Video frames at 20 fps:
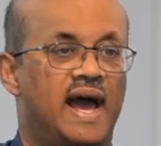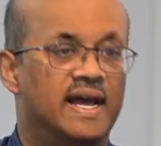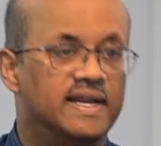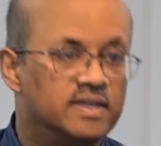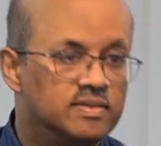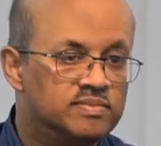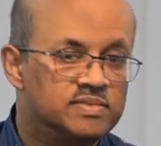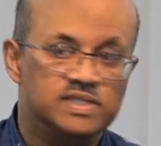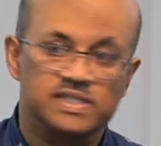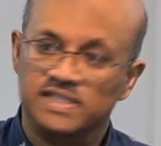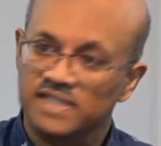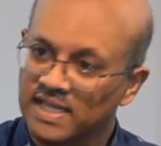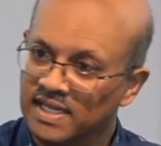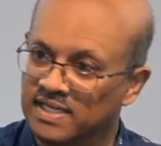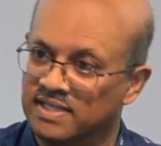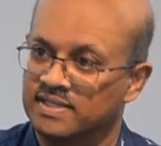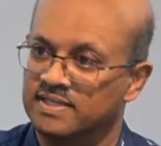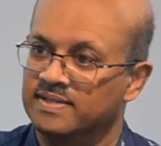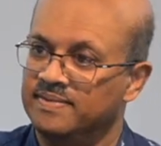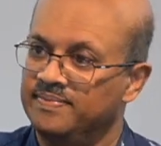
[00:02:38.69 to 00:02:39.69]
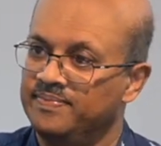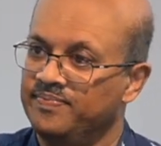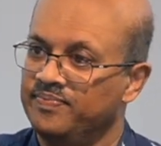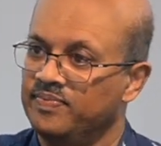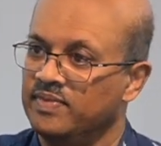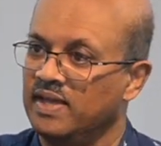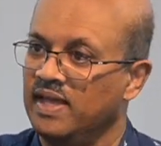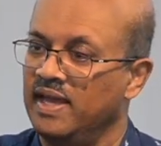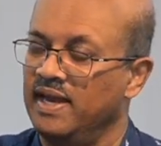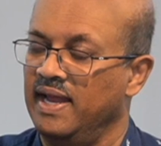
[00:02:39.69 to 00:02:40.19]
Adam sinned.
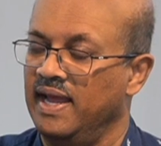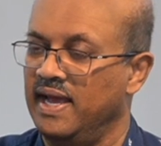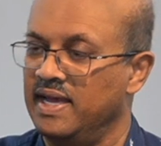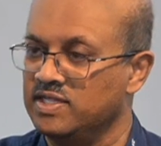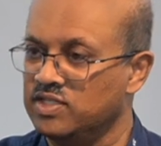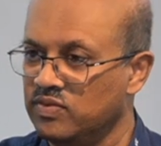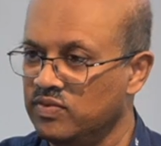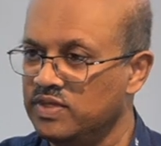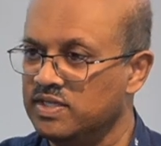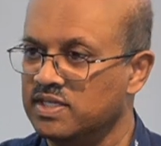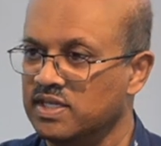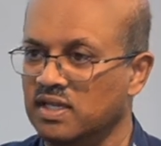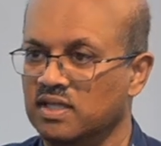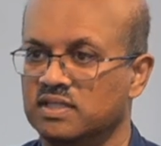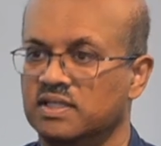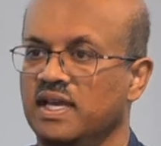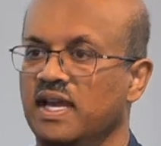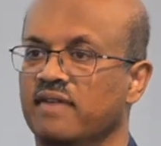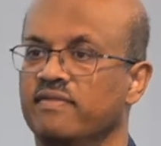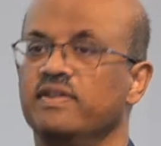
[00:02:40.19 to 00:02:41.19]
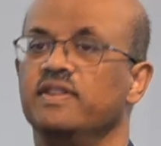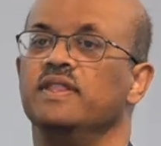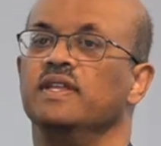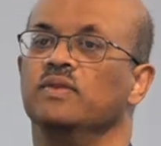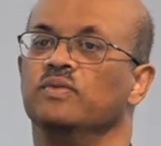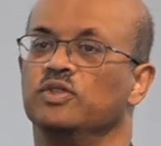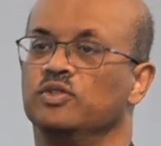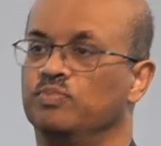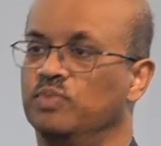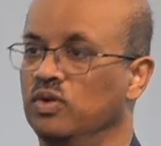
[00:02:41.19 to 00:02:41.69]
And as a result,
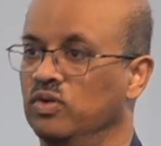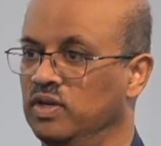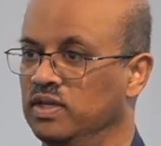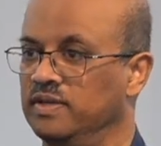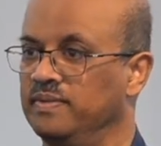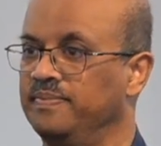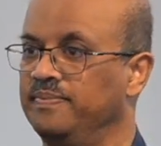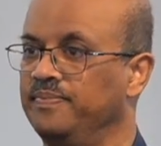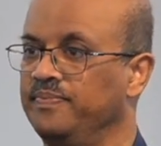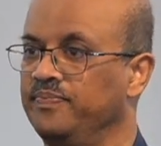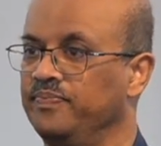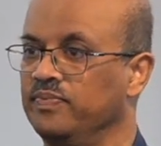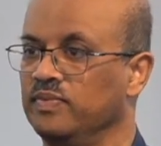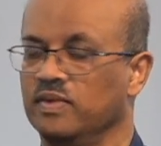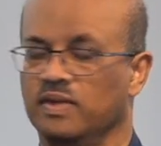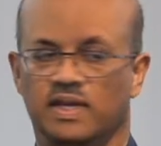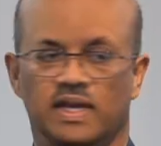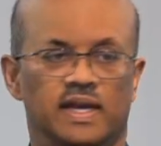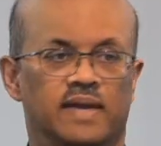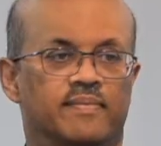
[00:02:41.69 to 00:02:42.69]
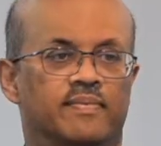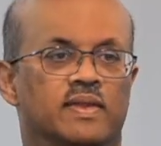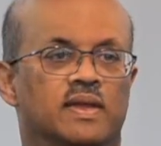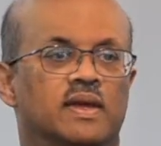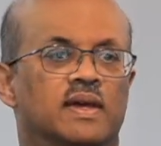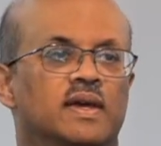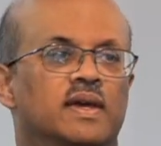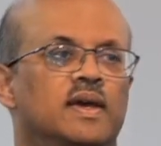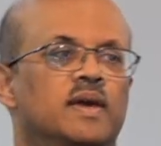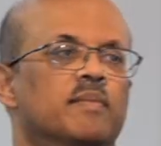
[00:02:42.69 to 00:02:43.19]
everything was broken. Okay?
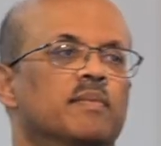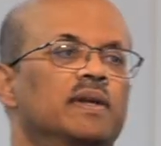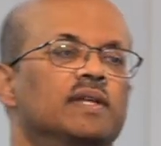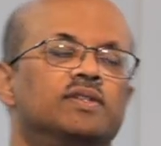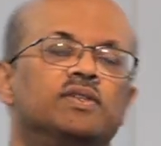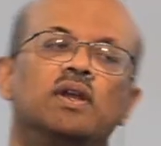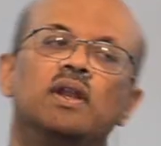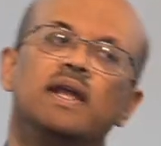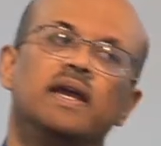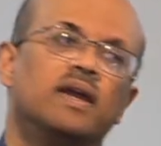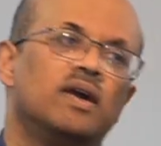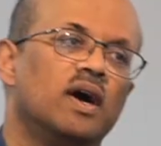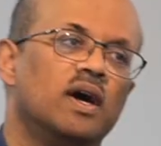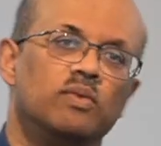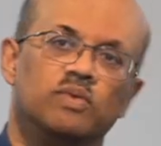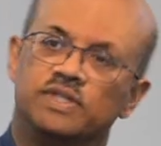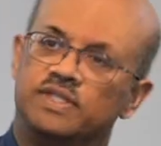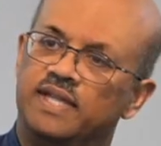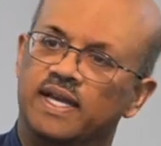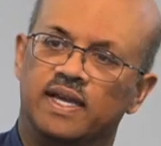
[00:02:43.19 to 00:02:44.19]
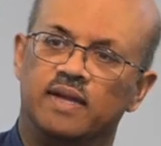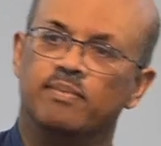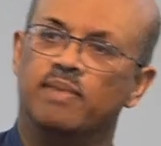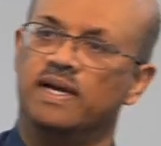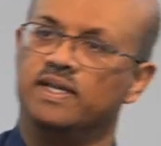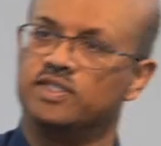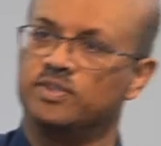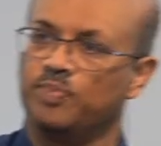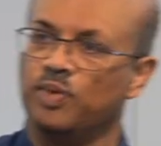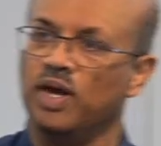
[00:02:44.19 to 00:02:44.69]
But it's not like God was
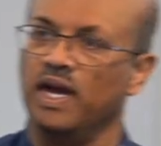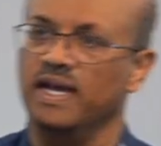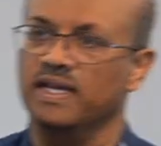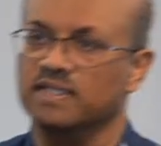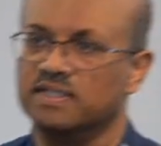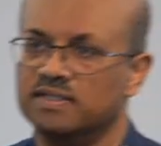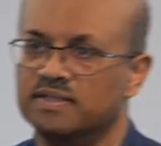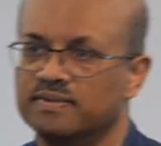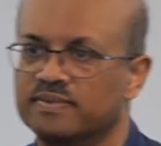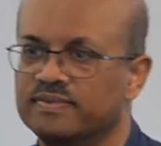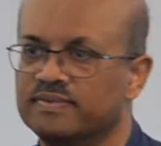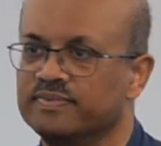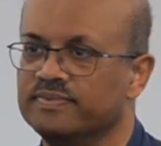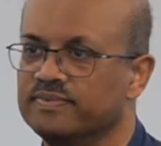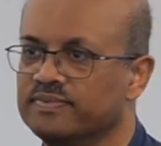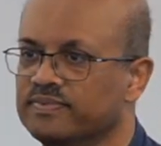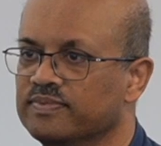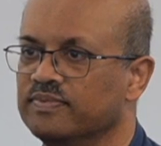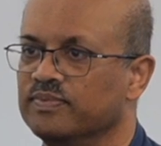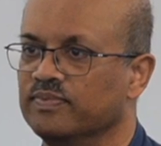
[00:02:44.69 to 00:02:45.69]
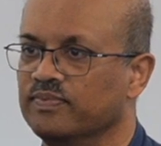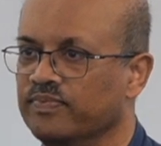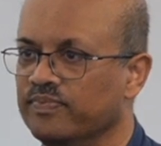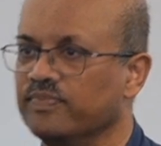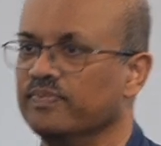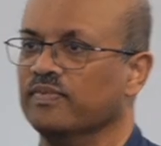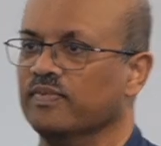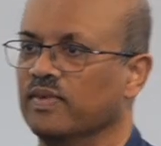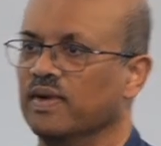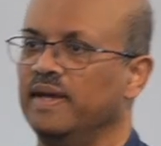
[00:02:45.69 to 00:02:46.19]
taken by surprise,
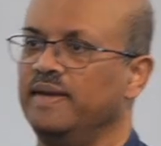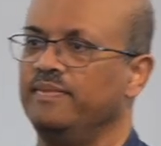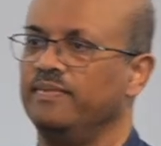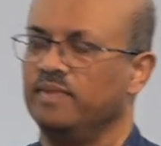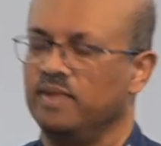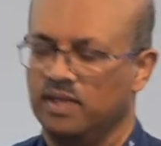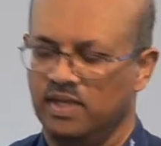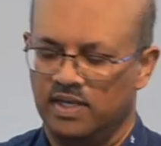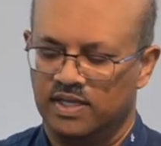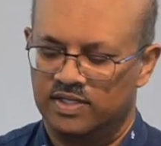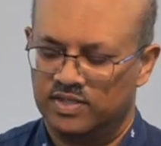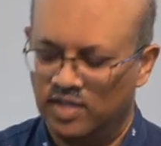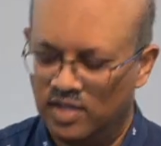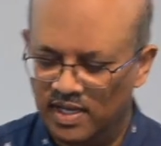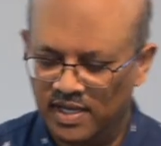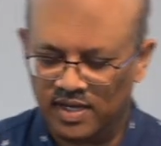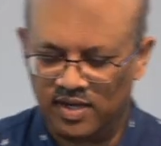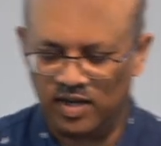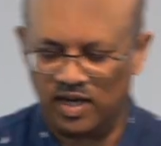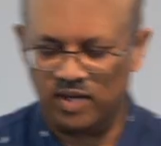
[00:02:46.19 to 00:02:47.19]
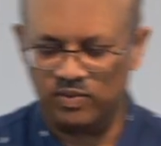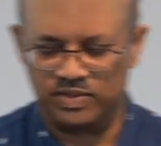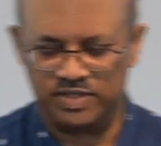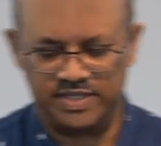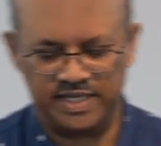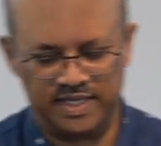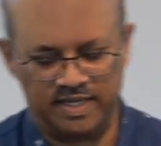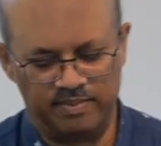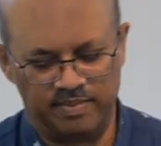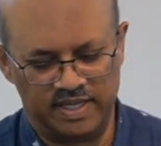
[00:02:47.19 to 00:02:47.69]
right? It's not like God
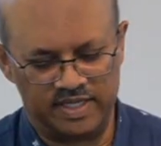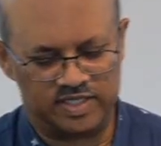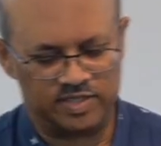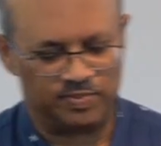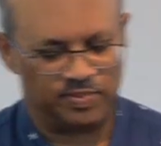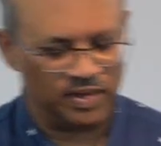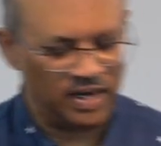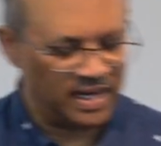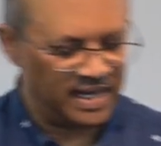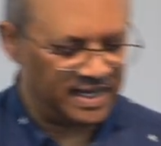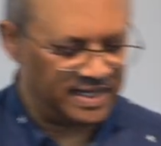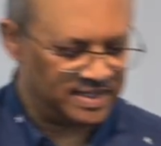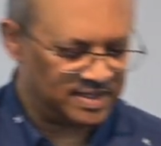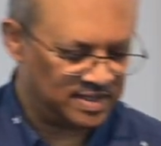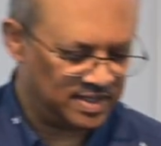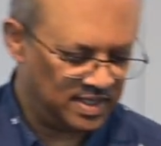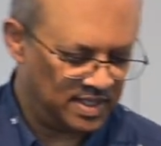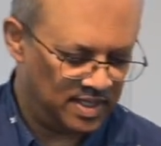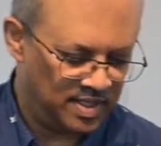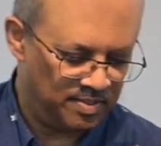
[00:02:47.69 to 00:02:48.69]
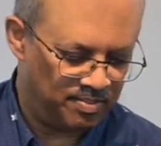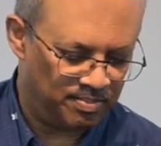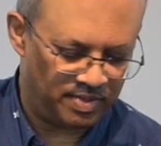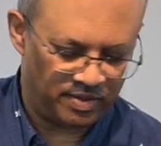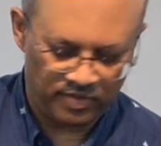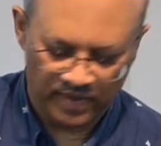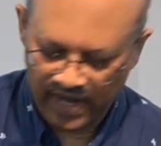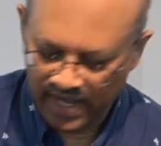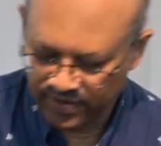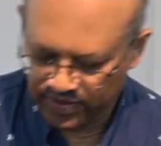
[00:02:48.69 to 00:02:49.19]
was taken by surprise, but